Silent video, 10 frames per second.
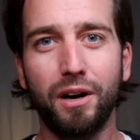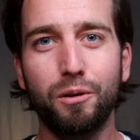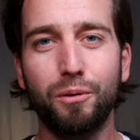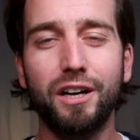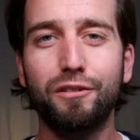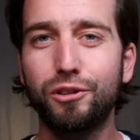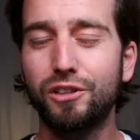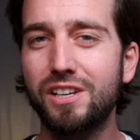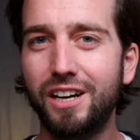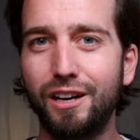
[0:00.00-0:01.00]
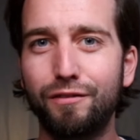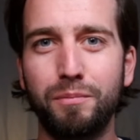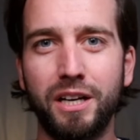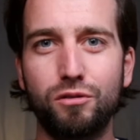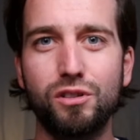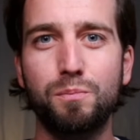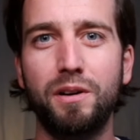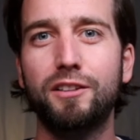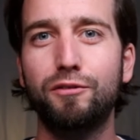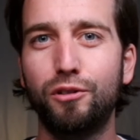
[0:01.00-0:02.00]
by the way, of course, I have mad
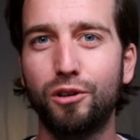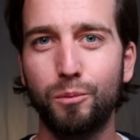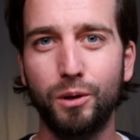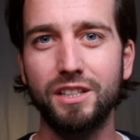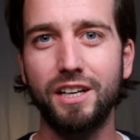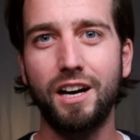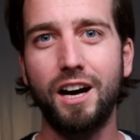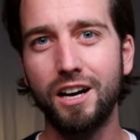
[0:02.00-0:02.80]
respect for what